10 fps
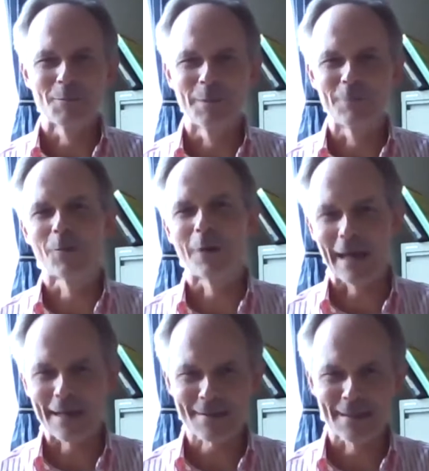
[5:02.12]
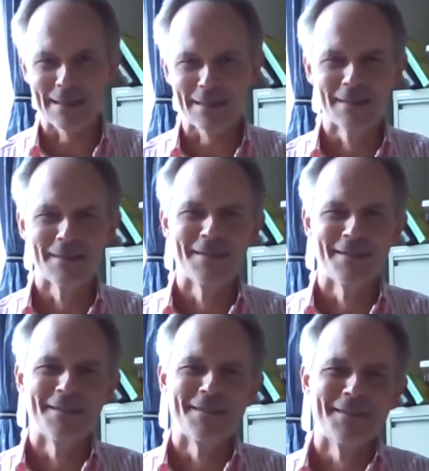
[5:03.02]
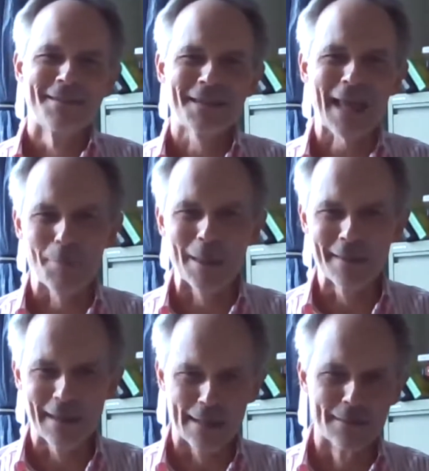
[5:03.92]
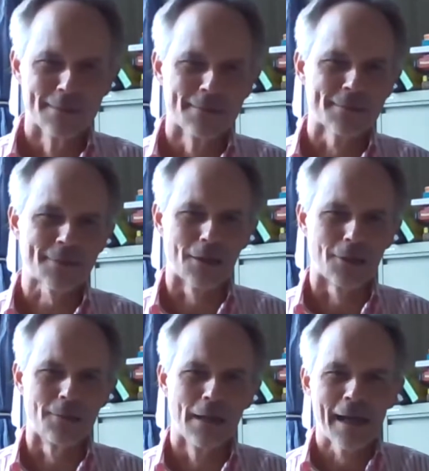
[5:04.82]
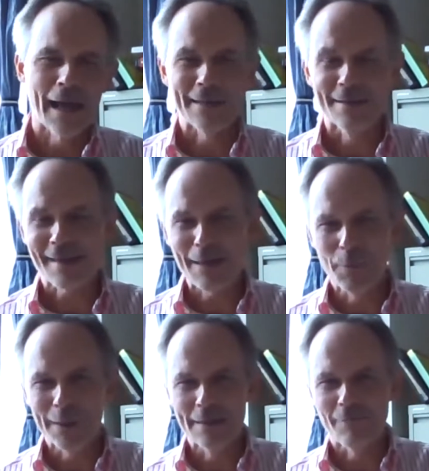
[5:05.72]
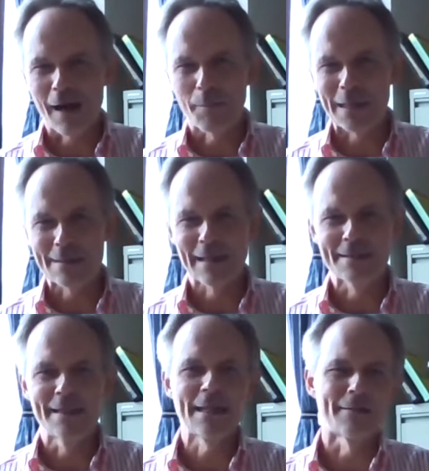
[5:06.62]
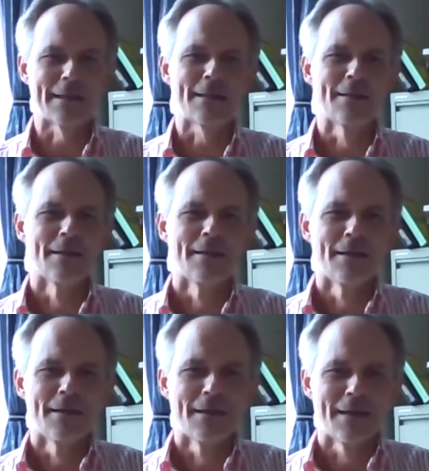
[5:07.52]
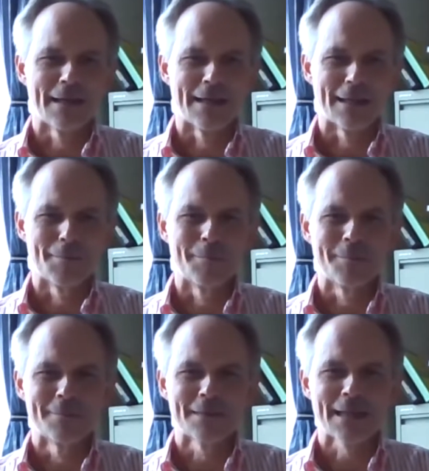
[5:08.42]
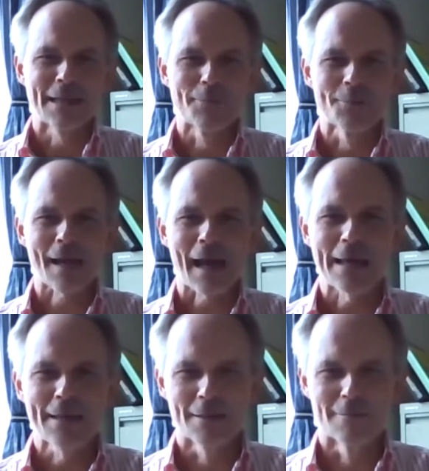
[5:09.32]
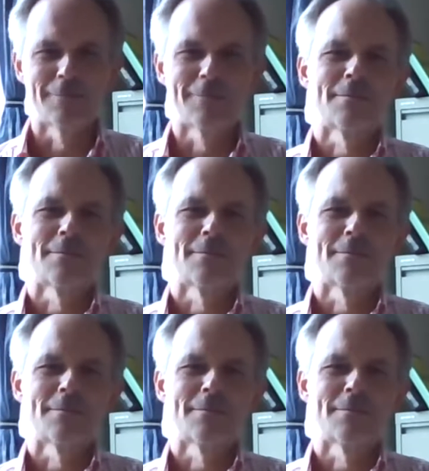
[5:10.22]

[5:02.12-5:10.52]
before I actually came in there. So, and the same with environmental engineering. Um, it was kind of